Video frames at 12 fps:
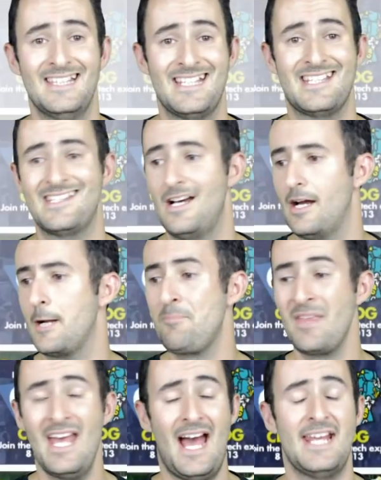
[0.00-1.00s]
Lee Stark,
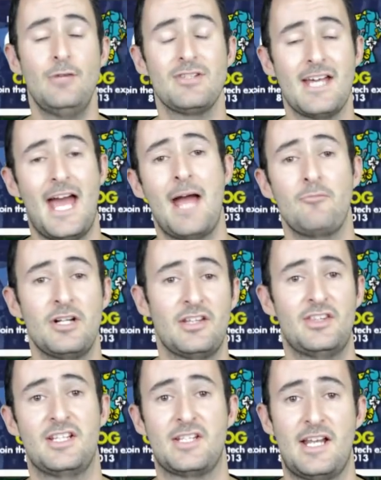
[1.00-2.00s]
and he was hammering
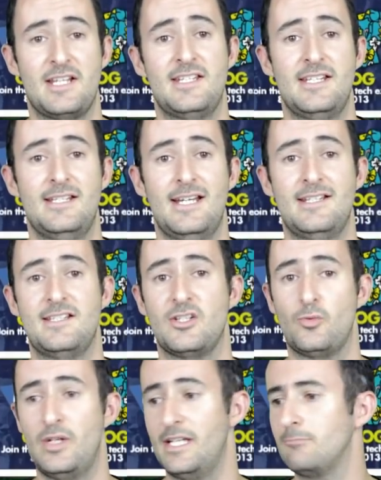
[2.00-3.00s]
things out of CES
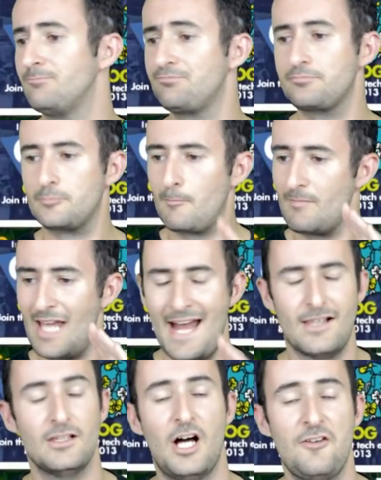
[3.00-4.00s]
this week.
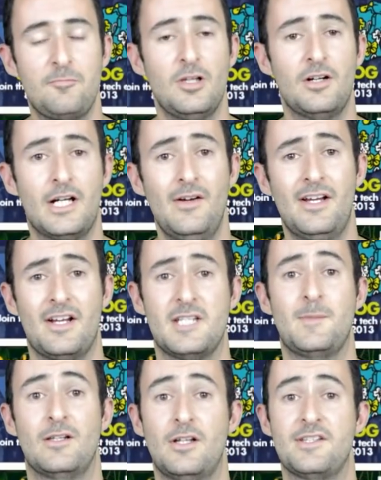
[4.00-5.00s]
Had a live blog going, and I
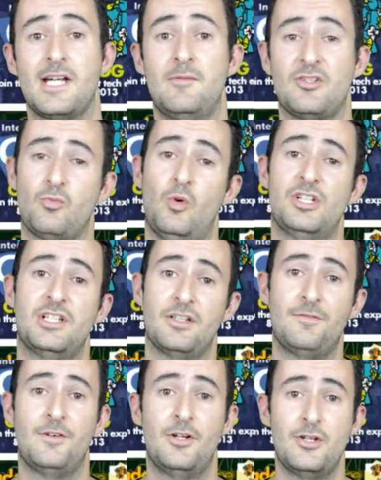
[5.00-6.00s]
spent a lot of time just watching
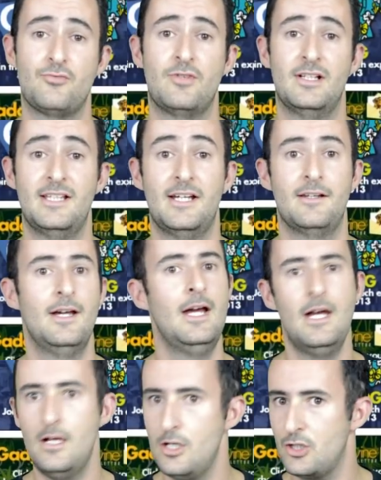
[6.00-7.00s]
the photos reel in
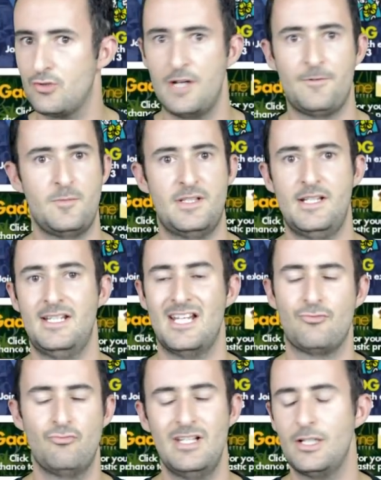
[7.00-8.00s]
straight from
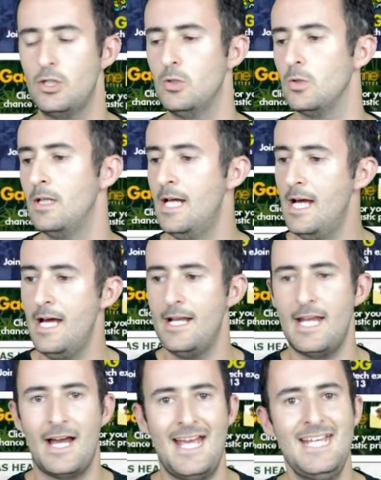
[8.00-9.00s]
CES. Really cool.
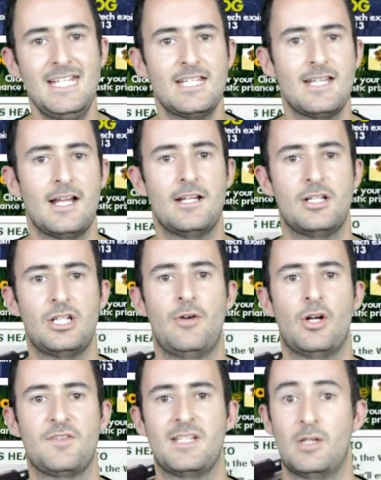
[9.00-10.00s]
Now, he started
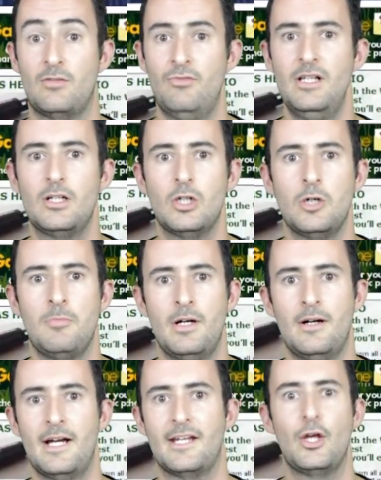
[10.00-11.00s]
showing off something that really caught
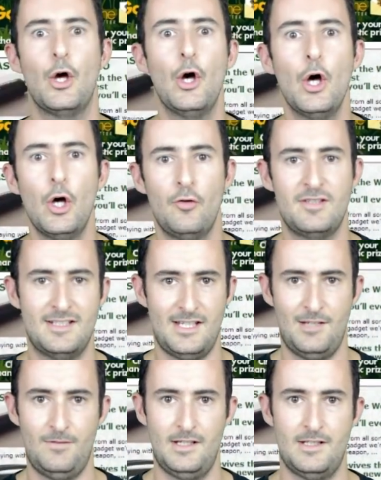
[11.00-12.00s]
my eye, curved
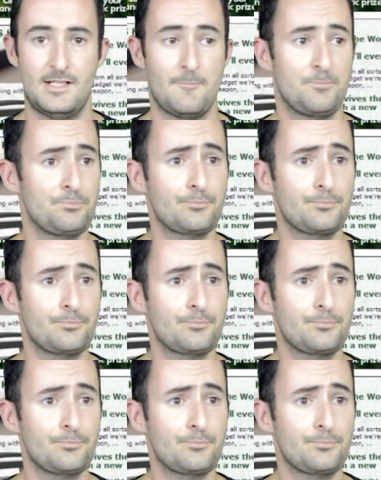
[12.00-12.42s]
TVs.